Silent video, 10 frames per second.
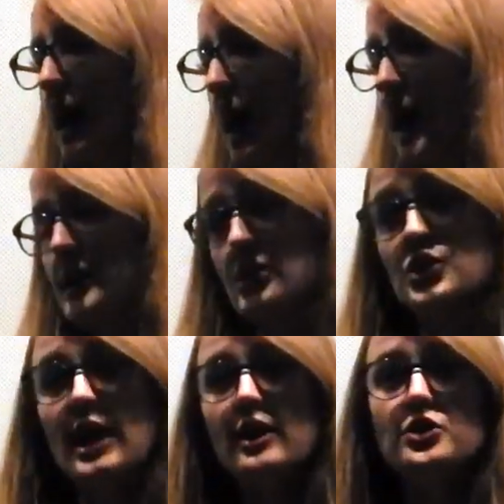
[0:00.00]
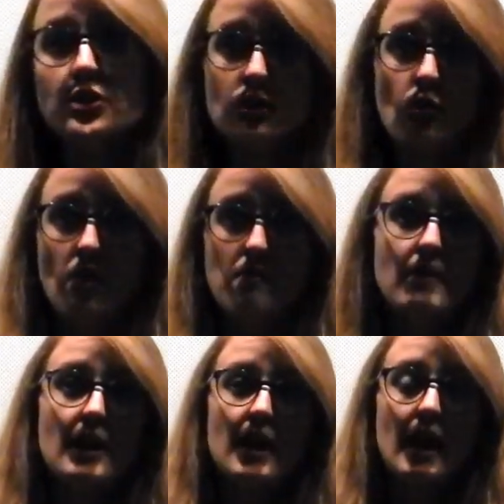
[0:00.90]
uh, to change their norm.
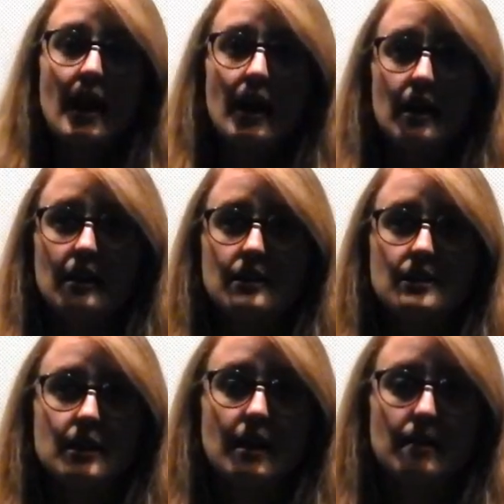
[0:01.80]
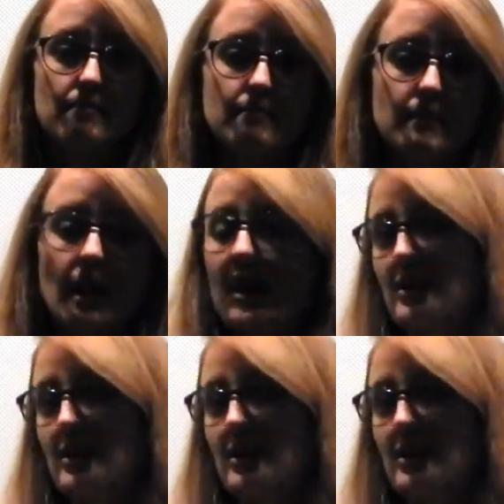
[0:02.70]
And um, yeah, I